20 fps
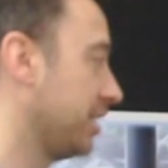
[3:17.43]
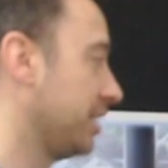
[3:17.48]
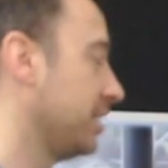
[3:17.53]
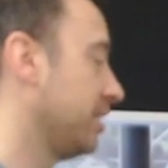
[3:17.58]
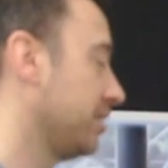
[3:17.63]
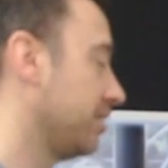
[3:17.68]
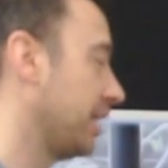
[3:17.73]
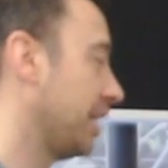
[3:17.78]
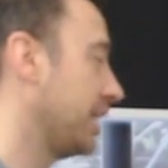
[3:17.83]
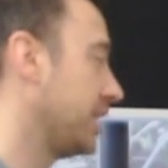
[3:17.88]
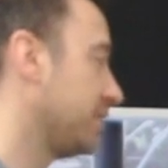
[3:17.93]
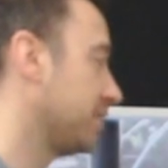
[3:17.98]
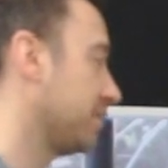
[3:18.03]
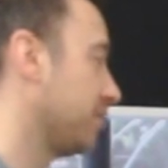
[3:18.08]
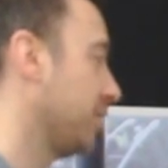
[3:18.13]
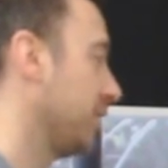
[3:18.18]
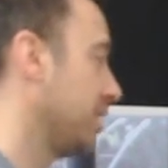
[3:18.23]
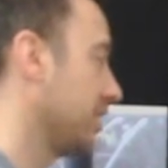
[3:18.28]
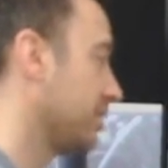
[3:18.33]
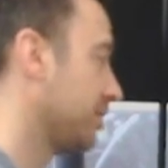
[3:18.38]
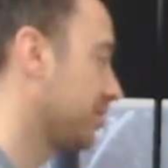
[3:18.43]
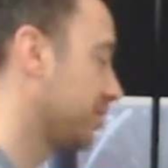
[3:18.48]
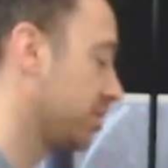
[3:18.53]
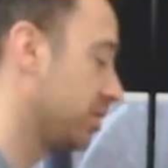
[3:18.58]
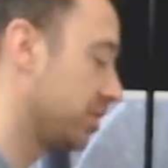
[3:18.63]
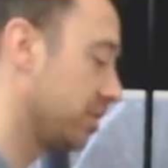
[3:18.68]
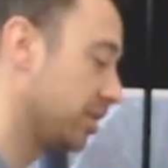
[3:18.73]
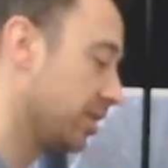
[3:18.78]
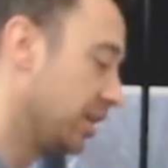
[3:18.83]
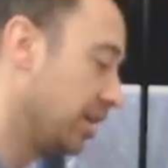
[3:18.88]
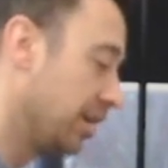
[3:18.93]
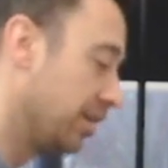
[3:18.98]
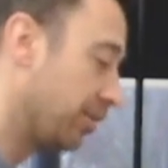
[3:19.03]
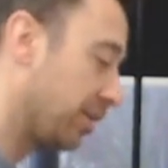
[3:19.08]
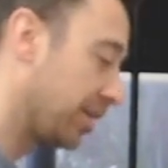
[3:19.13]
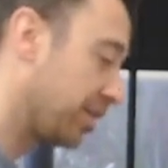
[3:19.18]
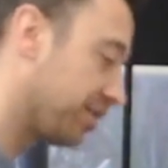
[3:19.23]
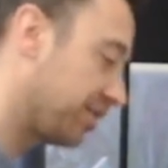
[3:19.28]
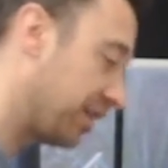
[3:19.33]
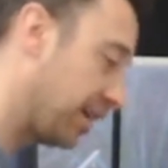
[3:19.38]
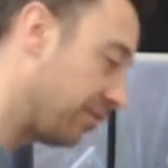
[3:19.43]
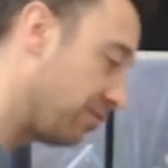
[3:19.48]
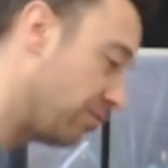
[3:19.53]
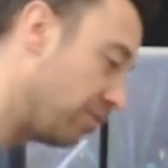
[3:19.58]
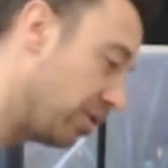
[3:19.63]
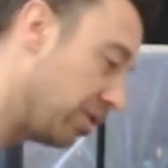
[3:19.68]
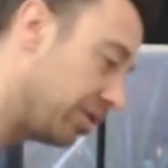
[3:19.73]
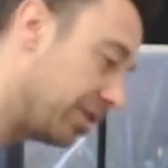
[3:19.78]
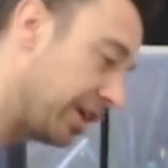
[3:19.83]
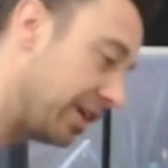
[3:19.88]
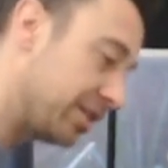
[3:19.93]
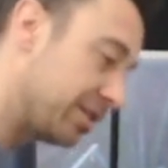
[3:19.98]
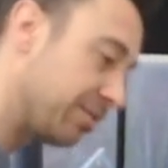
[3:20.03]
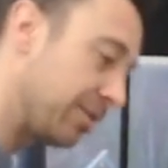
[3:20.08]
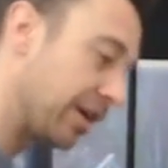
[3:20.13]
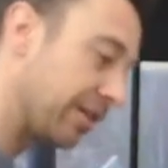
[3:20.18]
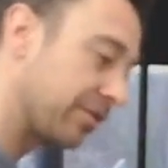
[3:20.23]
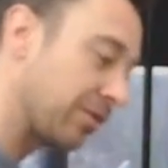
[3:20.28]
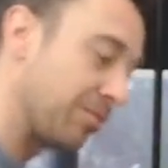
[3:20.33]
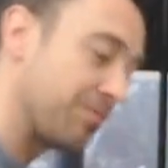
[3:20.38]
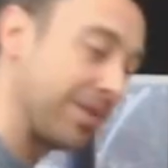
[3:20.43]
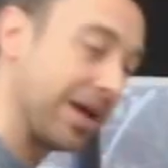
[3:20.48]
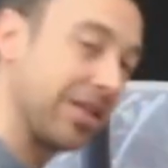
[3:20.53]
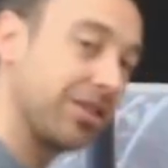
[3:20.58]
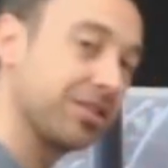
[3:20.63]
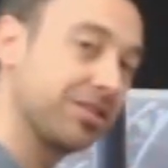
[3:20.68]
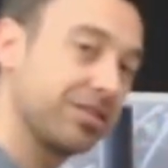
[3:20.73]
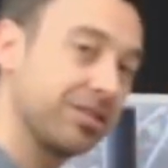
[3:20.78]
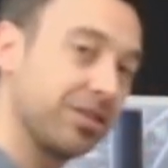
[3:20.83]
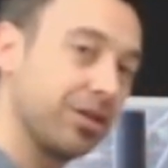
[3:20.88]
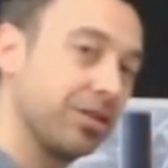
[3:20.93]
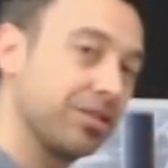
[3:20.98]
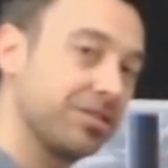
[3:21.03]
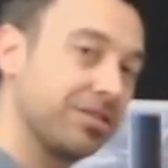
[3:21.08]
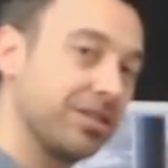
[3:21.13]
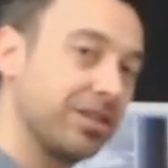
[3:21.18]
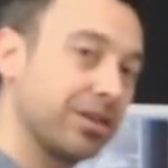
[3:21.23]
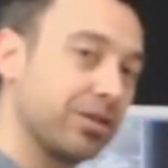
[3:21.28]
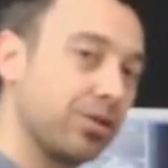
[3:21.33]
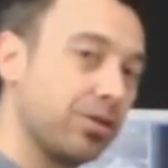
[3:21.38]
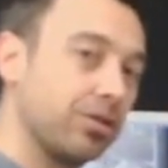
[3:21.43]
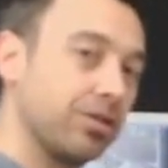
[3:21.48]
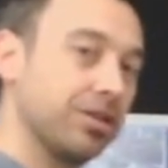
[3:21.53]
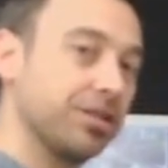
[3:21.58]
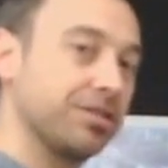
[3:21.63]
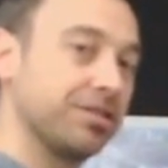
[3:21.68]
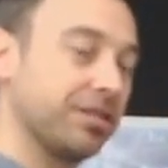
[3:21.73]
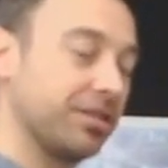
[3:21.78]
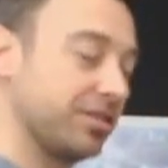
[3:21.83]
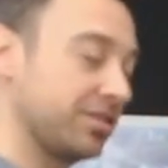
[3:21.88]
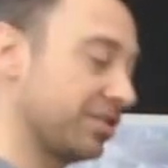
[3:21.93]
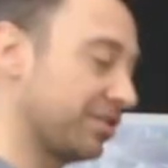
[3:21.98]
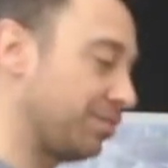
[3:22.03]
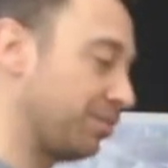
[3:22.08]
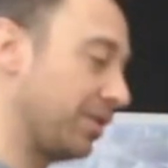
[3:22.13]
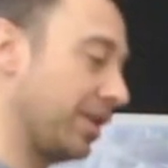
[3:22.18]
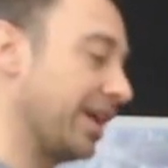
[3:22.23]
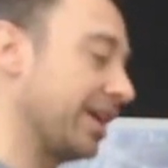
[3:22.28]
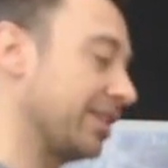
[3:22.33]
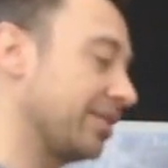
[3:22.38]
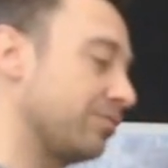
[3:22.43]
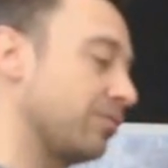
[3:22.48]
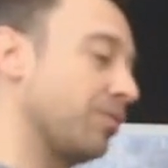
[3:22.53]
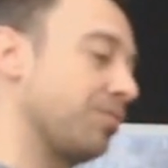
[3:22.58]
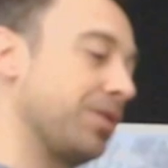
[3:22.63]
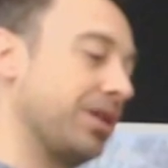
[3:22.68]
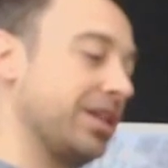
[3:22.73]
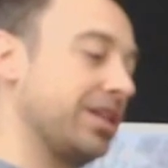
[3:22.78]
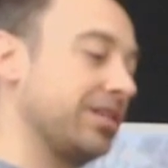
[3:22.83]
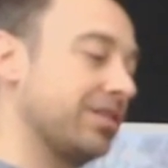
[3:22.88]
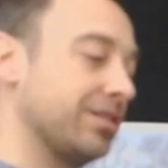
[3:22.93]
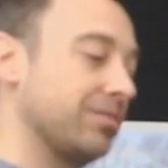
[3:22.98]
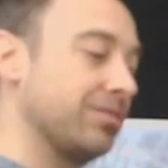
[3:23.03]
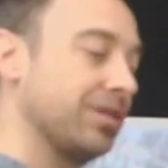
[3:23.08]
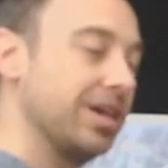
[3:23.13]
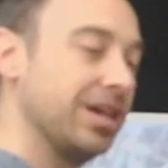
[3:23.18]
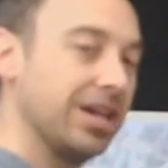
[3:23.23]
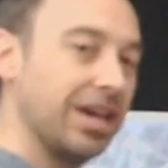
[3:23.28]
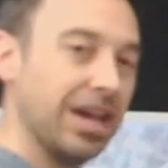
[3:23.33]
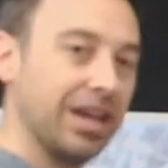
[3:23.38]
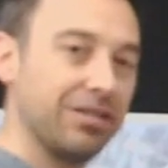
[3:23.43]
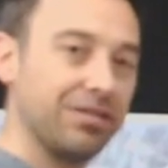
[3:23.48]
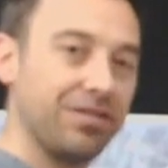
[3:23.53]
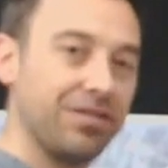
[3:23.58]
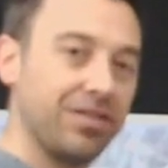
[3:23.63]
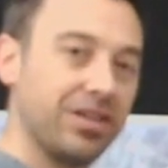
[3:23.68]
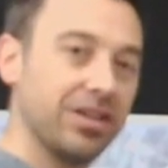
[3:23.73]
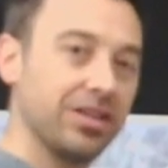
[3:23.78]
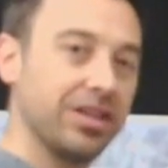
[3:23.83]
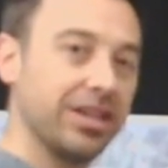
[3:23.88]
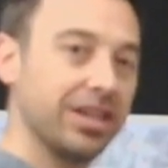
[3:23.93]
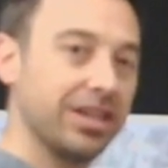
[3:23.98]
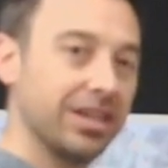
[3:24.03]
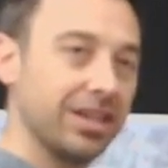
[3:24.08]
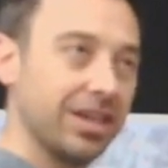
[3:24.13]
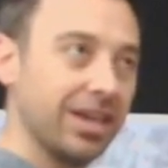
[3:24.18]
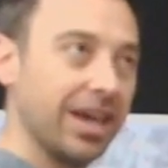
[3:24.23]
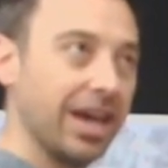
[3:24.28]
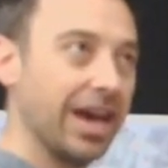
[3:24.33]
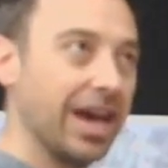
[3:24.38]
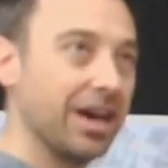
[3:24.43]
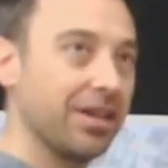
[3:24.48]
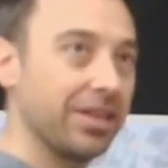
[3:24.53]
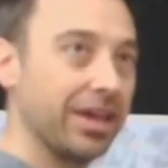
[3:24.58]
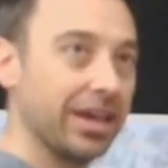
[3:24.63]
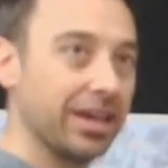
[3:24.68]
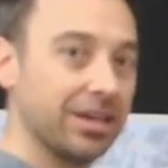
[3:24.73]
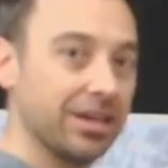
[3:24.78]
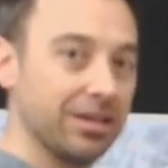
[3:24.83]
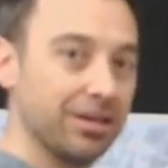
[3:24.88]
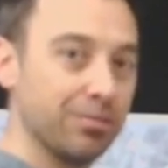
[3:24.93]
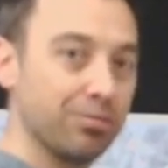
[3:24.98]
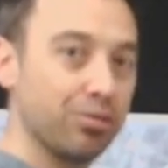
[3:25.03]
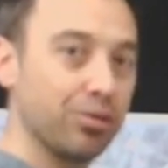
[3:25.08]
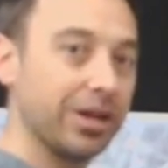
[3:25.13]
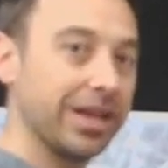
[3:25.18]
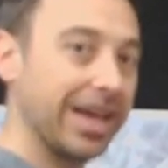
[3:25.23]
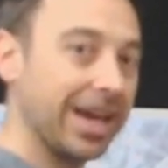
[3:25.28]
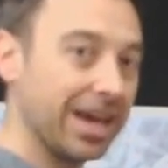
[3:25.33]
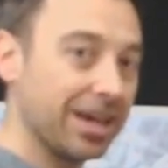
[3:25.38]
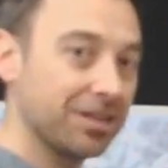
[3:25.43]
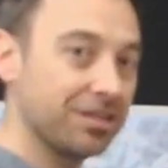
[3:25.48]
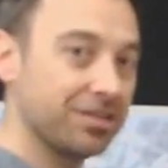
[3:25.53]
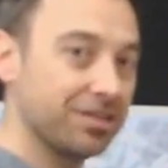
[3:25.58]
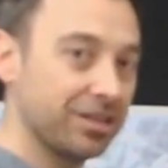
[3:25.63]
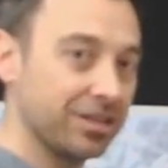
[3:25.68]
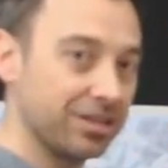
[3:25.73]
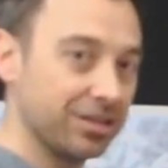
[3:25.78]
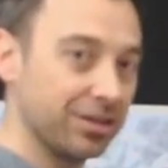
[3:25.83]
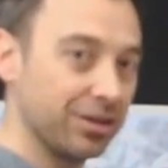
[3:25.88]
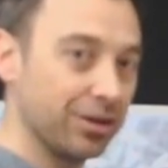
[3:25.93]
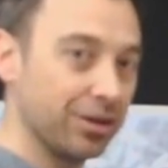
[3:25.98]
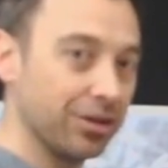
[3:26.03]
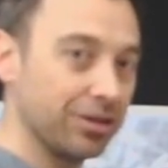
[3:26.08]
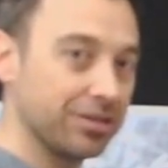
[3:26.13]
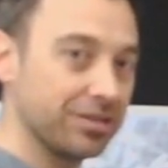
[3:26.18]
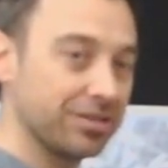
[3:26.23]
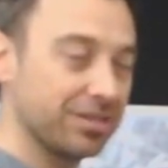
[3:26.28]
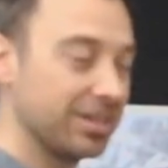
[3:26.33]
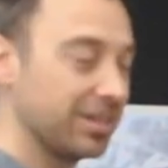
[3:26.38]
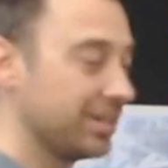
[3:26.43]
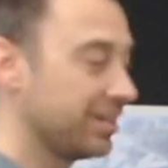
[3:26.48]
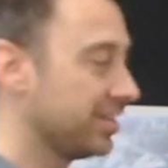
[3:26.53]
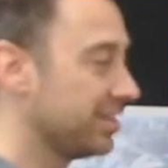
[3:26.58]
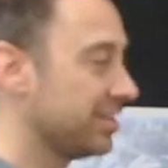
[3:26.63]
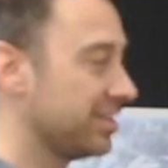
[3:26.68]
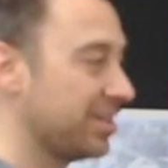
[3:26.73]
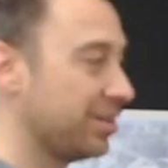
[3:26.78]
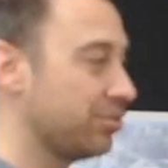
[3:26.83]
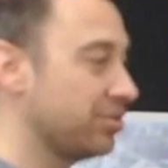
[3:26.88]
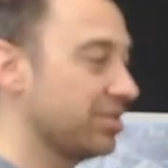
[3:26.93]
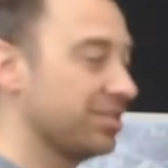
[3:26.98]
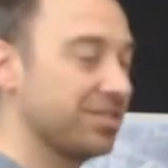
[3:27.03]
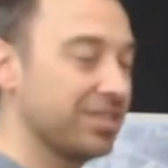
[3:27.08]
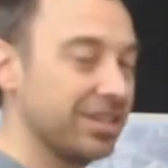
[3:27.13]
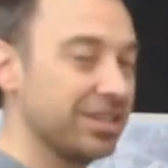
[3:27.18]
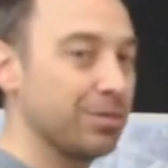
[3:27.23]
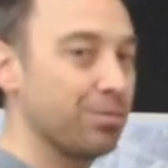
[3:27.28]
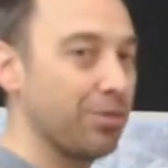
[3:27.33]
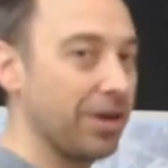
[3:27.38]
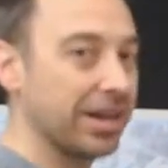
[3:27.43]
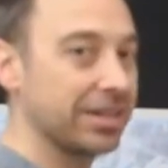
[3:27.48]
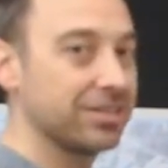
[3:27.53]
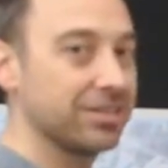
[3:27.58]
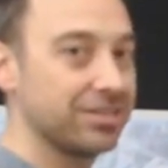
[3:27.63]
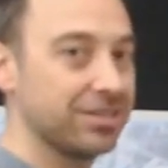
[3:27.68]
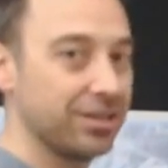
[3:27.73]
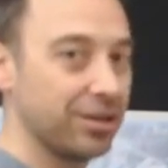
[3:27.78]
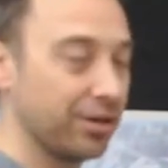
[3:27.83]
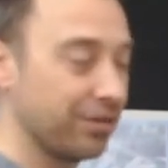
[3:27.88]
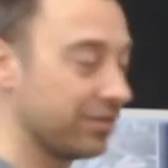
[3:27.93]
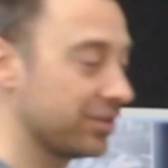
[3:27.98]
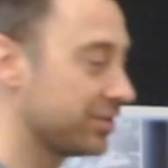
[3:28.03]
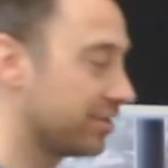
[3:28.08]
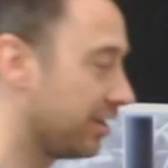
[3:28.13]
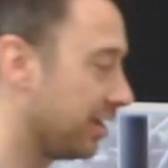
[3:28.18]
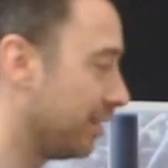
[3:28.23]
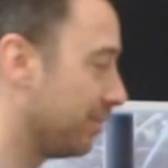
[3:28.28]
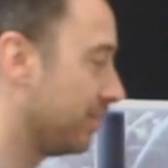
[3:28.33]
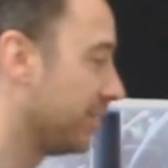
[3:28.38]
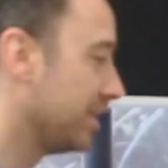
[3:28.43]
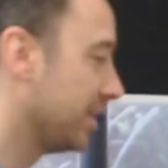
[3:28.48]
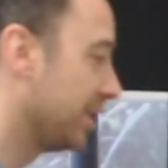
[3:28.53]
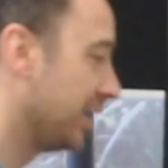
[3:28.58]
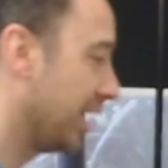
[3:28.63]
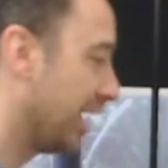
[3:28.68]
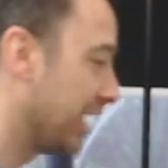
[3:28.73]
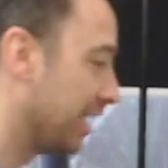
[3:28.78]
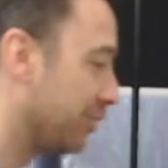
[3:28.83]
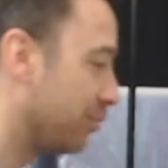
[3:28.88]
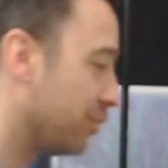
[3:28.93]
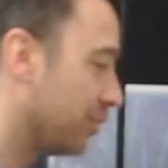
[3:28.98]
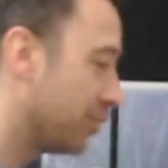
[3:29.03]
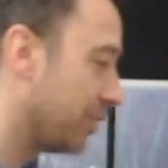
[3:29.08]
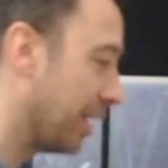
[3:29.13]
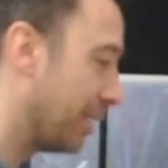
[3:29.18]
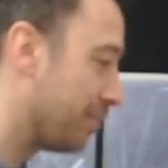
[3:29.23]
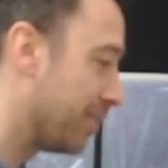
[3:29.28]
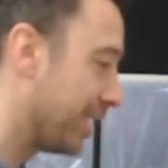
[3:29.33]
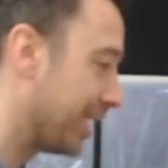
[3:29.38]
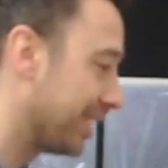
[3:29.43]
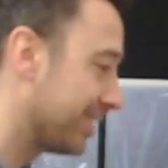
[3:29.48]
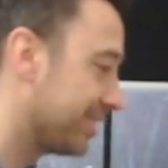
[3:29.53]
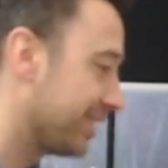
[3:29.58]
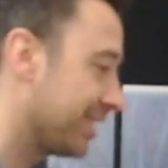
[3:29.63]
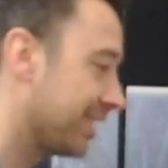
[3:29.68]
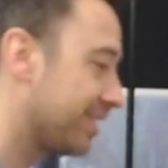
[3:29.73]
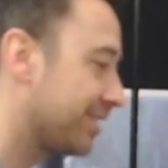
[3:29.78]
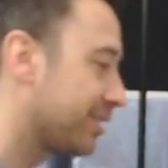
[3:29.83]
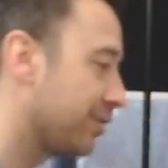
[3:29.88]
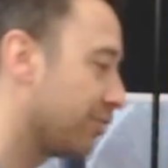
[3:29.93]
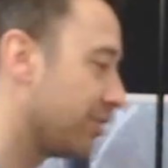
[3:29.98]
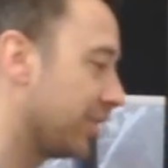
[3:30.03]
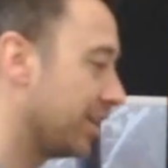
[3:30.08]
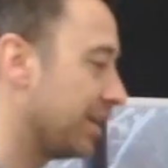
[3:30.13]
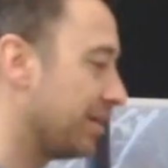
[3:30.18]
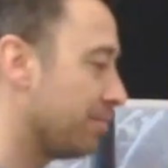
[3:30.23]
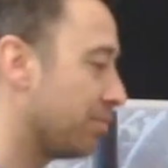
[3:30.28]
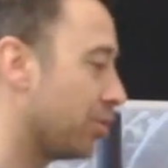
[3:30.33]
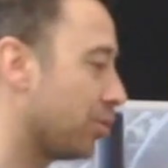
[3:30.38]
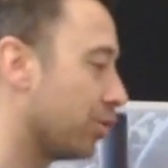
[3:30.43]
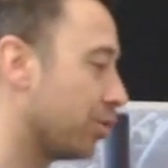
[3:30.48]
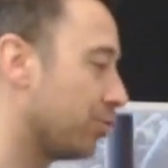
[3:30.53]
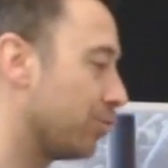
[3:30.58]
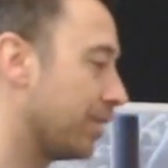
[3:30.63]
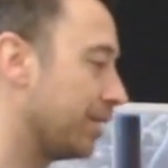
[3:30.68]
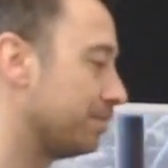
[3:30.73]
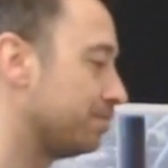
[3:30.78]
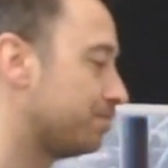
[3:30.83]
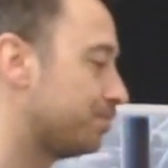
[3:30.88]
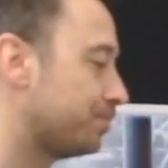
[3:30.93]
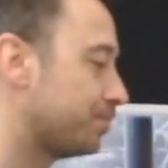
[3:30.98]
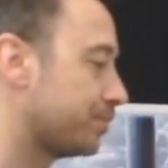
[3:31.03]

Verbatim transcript: and late intermediate student because they will need to be able to balance the notes in a chord. So just playing them, repeating them, and feeling how they can bring out certain notes, they'll just need to practice it over time and it will get better. So that's a really important one.